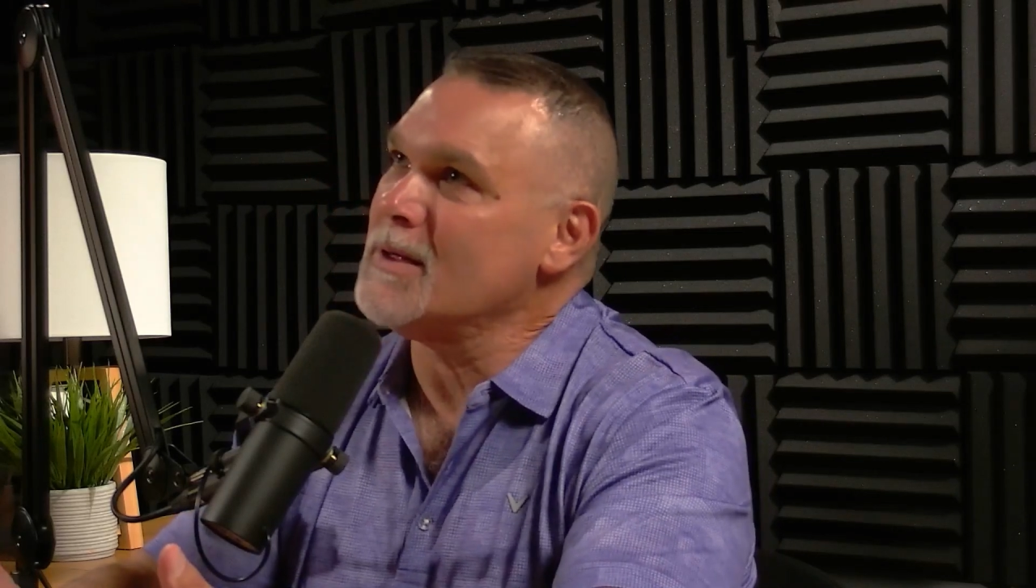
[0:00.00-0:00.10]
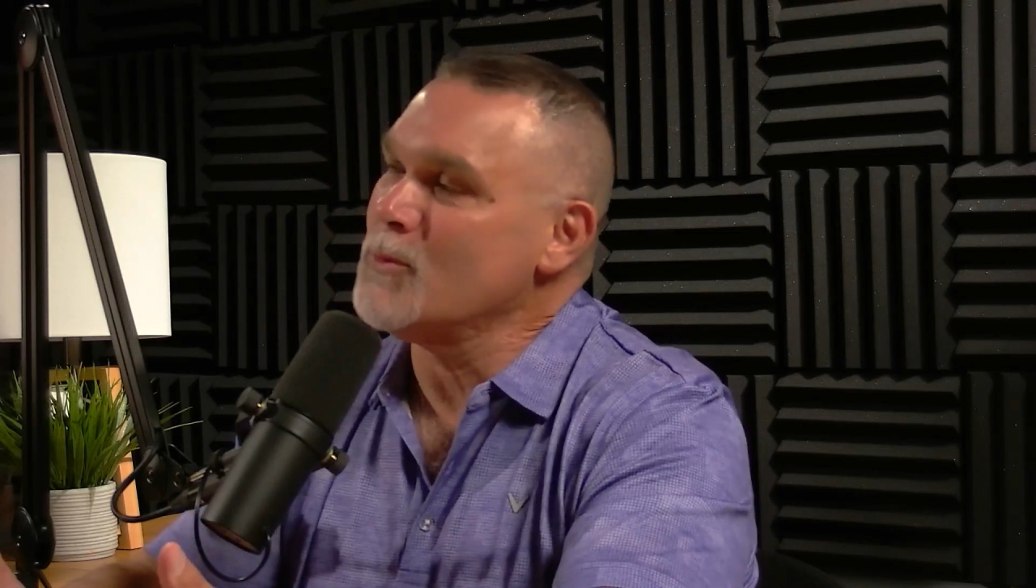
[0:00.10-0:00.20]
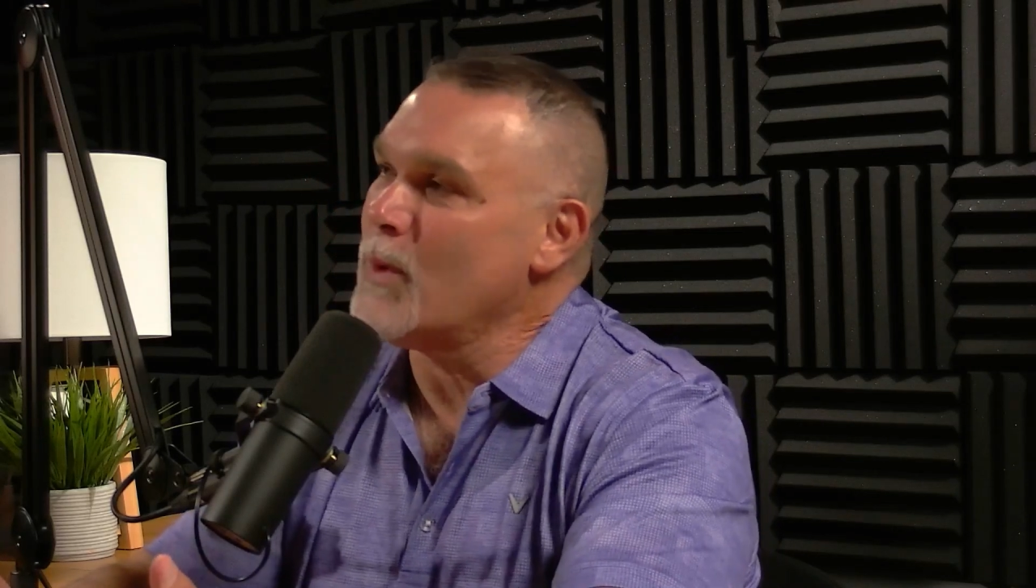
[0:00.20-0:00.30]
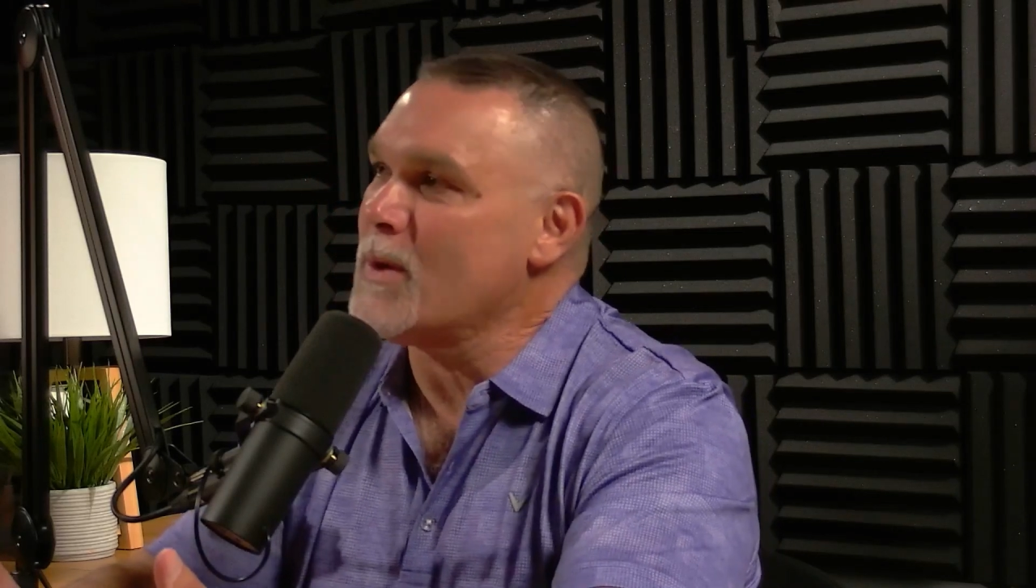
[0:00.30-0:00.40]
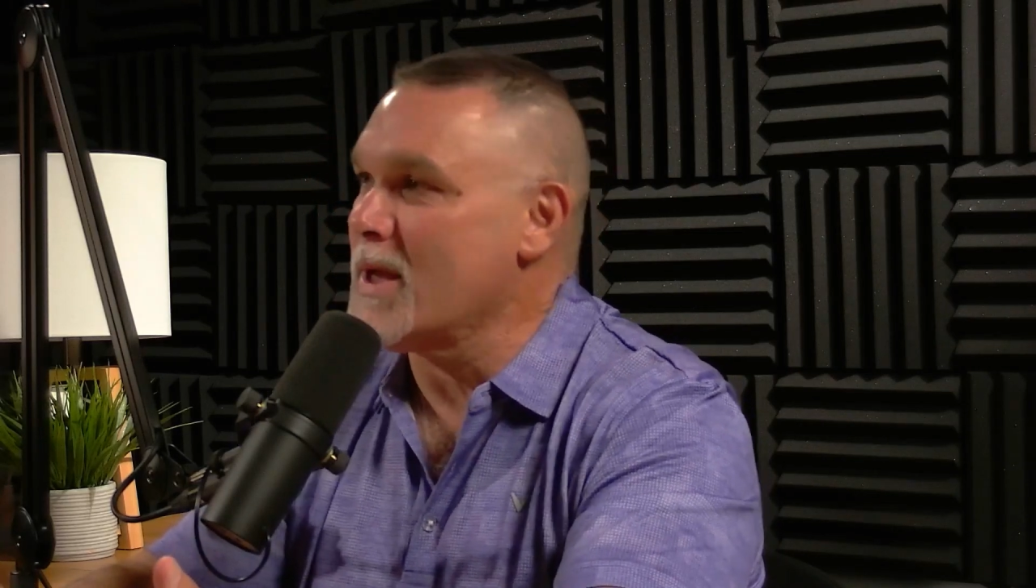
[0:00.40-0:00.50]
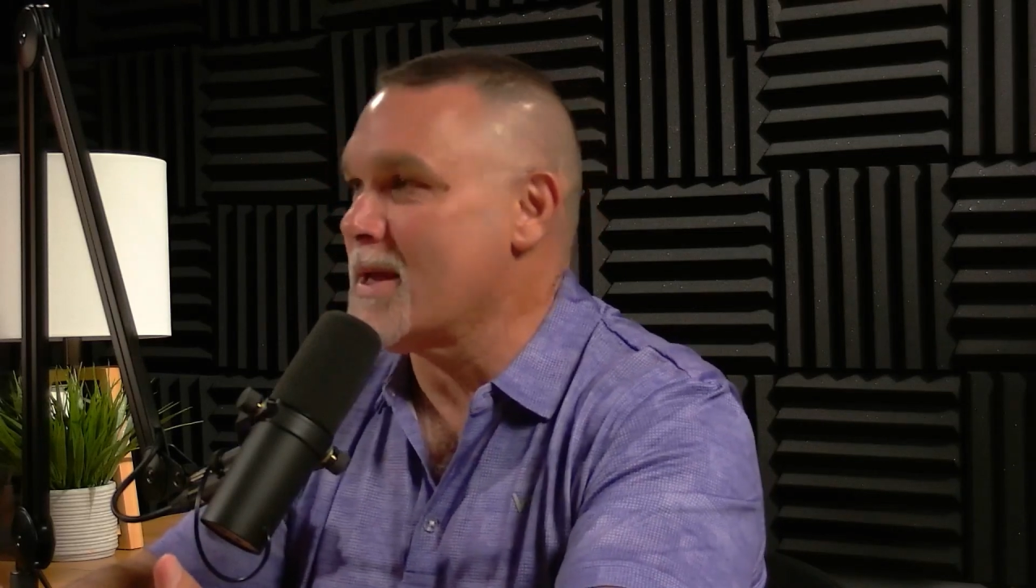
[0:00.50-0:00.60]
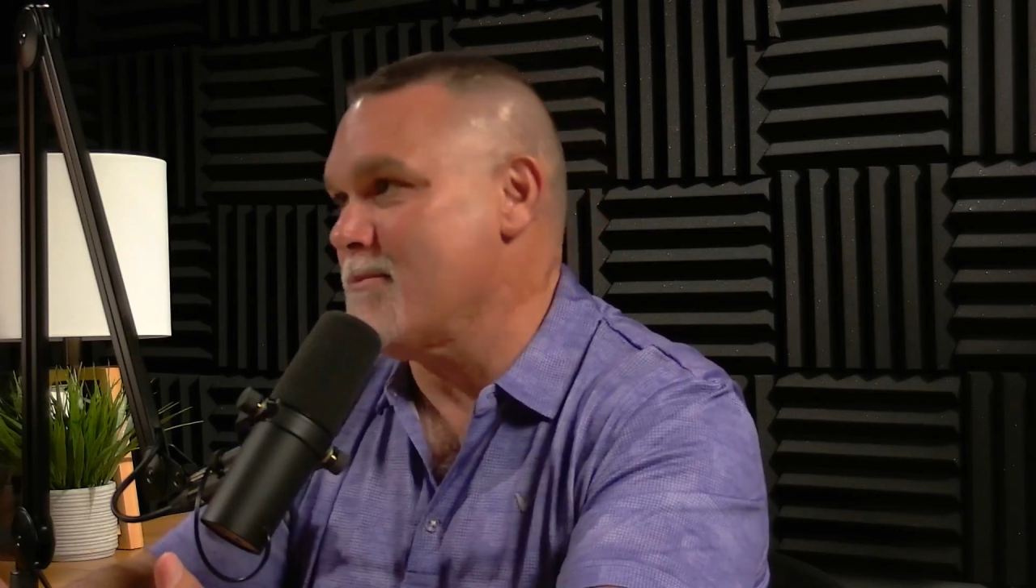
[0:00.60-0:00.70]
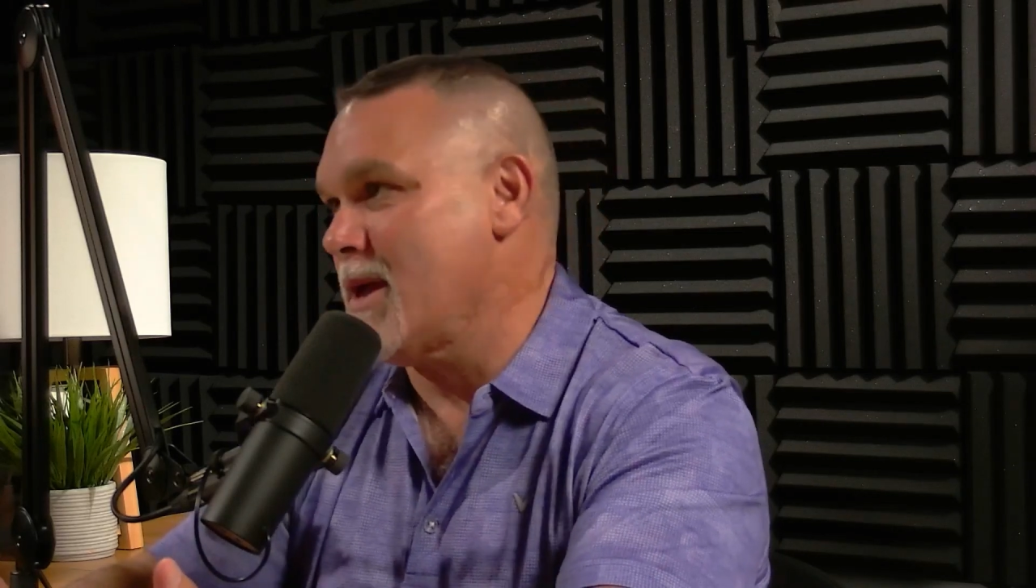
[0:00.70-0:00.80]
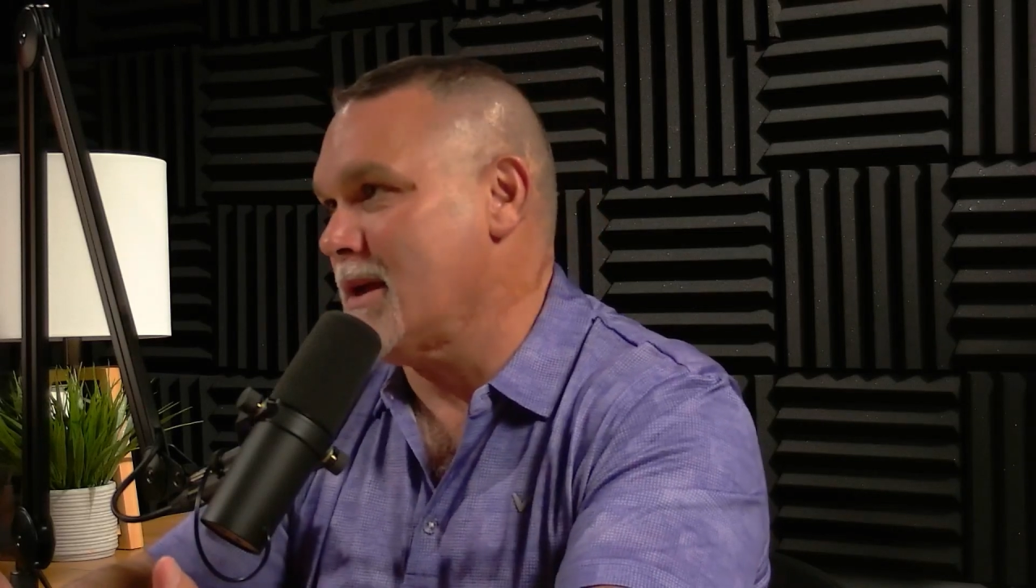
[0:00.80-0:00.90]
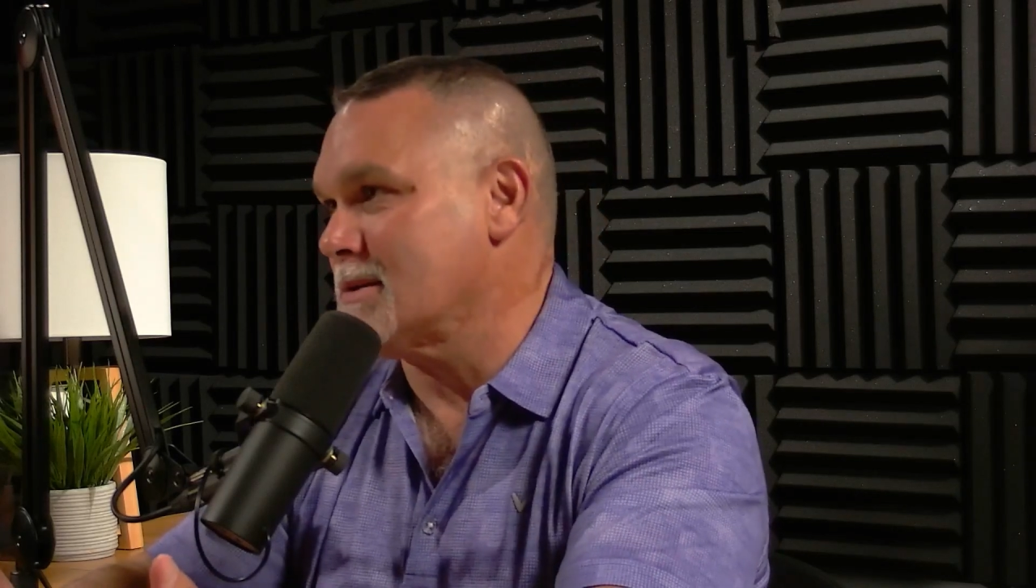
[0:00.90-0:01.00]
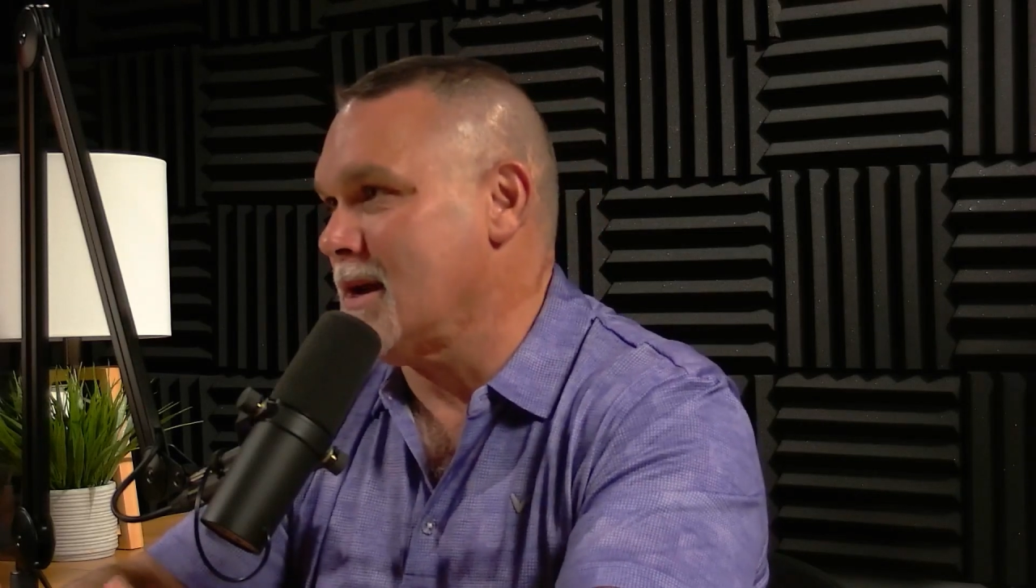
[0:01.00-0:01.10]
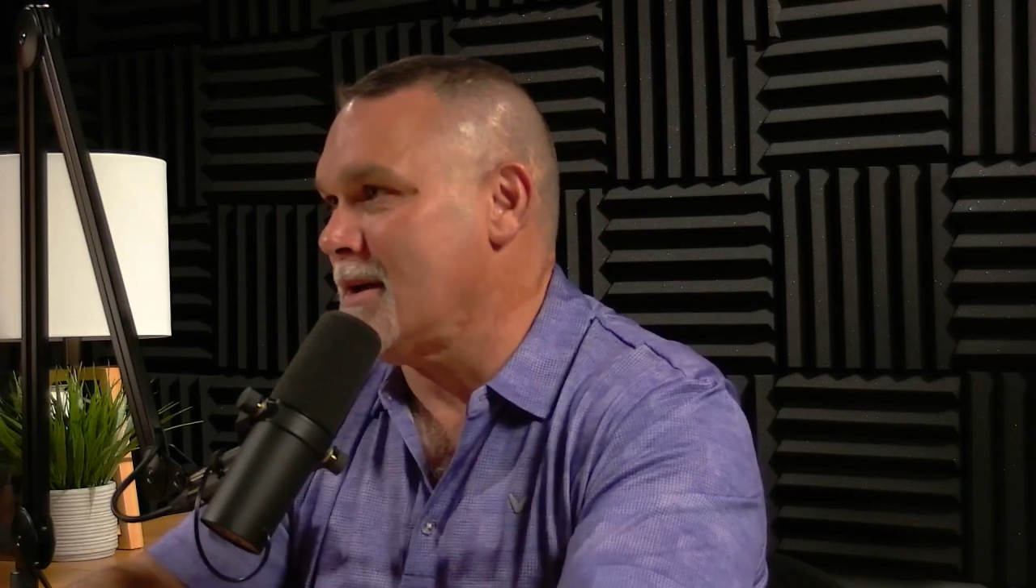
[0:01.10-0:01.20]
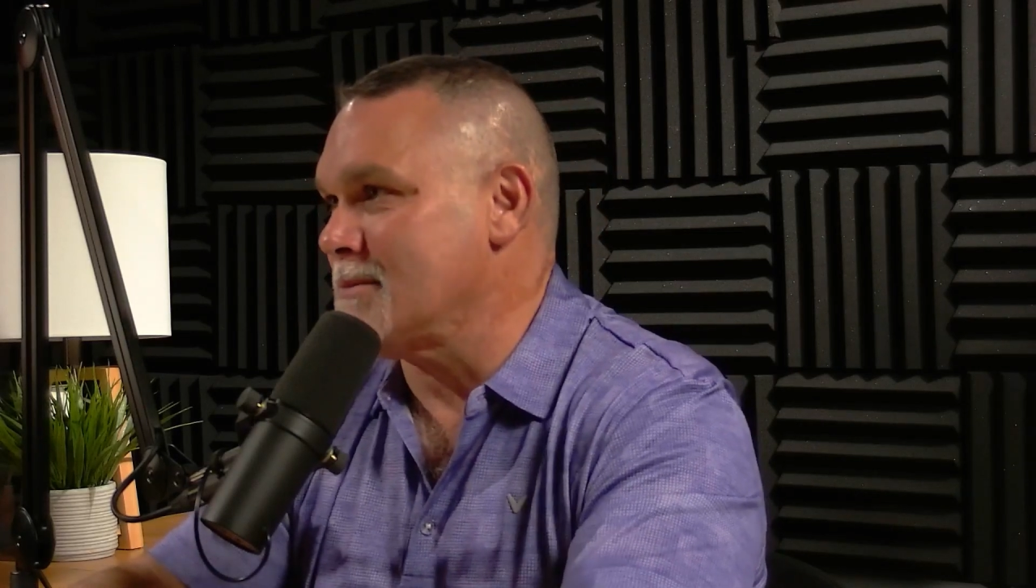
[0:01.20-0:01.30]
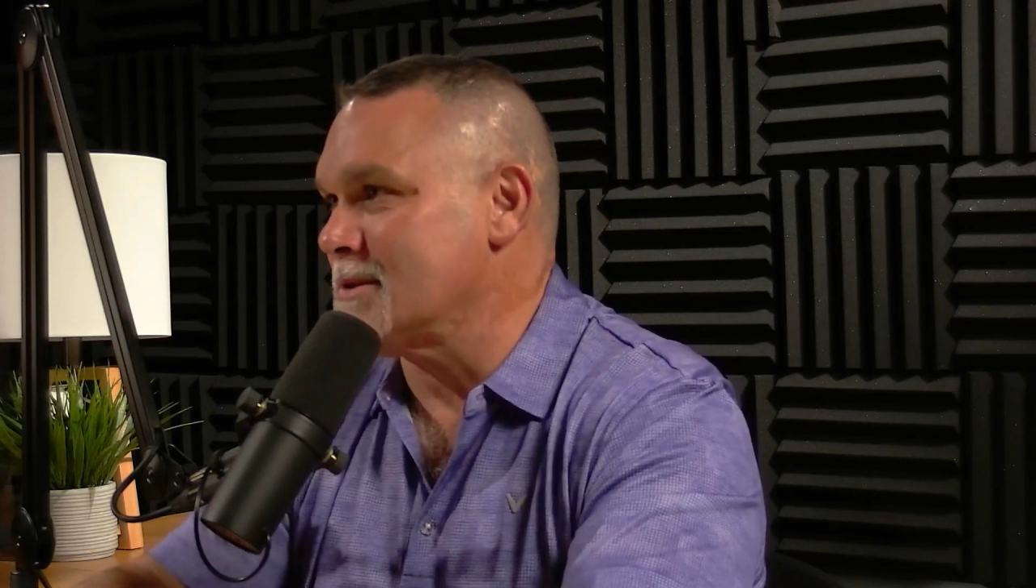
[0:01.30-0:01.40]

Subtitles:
we can be at times.